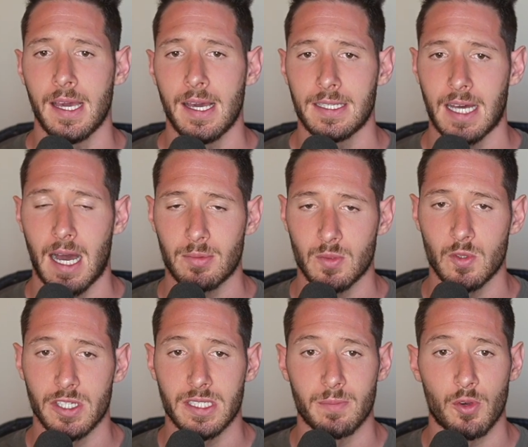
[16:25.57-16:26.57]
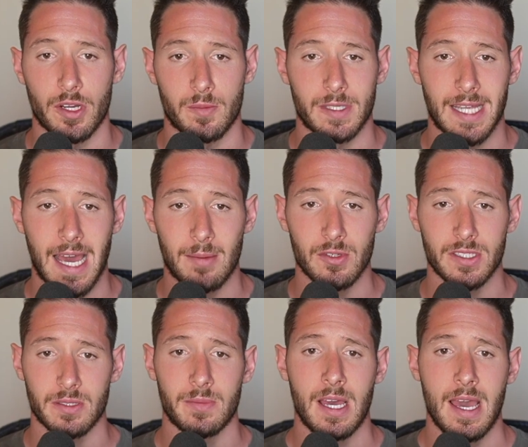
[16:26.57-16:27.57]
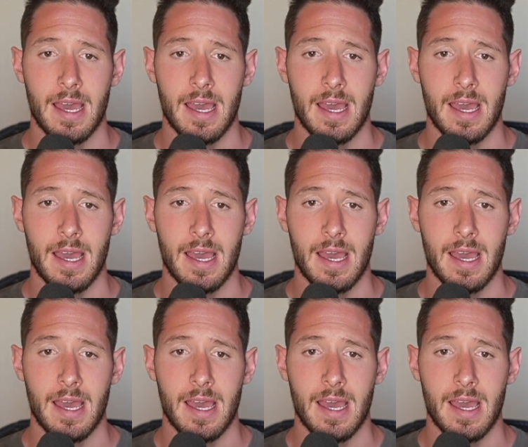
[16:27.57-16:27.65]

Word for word: to optimally support your metabolism